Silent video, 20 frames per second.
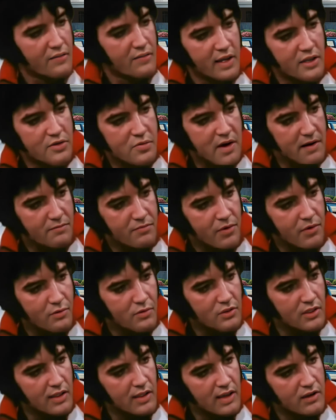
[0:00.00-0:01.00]
That's right,
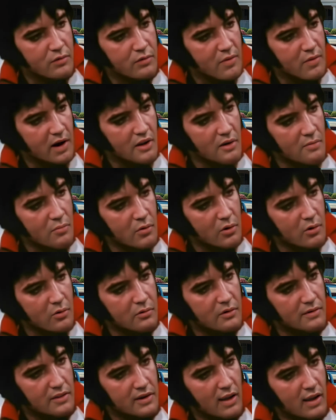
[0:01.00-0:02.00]
folks, the king of rock and
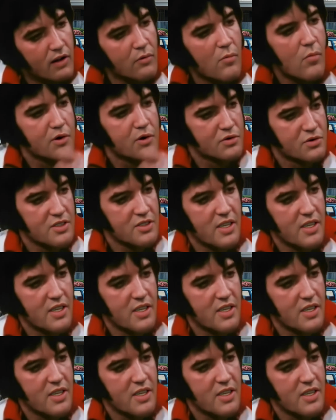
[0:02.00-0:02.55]
roll and the king of real